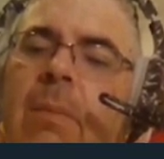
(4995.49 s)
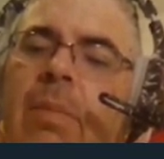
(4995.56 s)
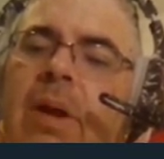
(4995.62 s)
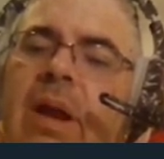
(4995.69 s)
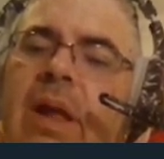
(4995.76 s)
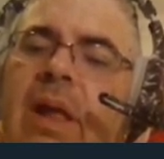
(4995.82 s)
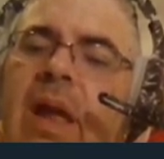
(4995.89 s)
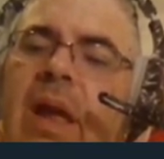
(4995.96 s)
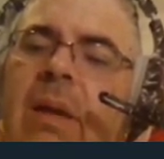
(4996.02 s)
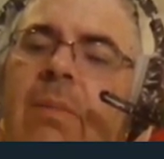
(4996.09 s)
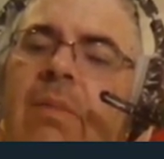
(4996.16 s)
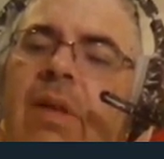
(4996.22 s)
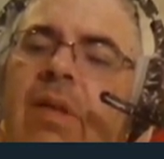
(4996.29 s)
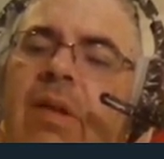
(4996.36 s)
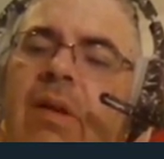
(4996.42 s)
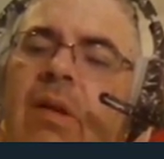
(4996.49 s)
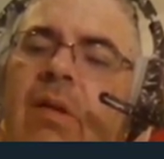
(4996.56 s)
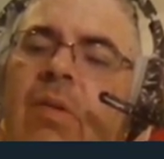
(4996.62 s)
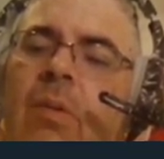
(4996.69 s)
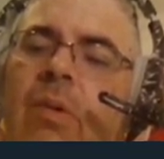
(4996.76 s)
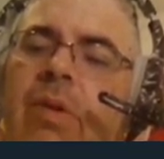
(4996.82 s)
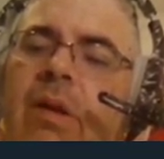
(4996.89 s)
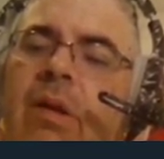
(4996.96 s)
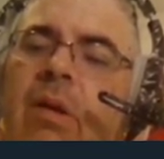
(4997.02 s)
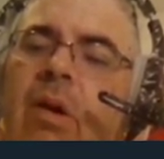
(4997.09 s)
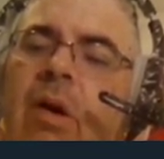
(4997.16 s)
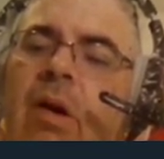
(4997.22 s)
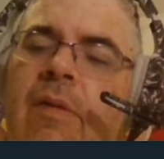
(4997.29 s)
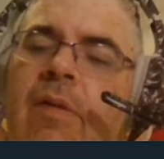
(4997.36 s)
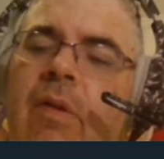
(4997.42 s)
but it came to the earth with an
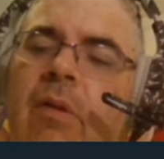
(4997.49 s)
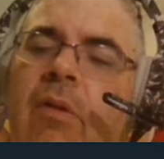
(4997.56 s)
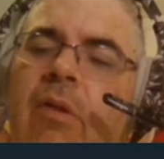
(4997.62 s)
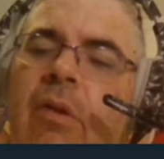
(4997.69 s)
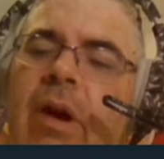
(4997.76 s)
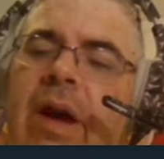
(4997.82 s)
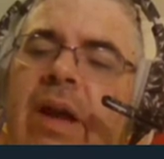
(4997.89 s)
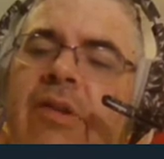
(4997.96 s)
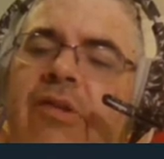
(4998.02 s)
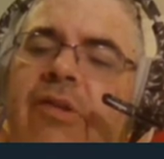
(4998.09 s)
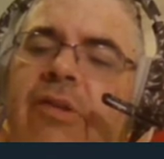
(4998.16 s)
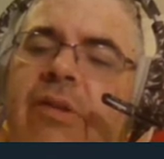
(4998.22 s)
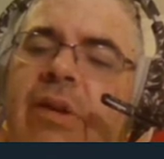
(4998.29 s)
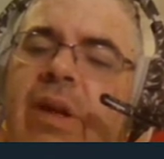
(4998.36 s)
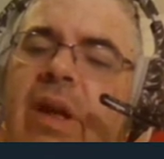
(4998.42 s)
awful crash.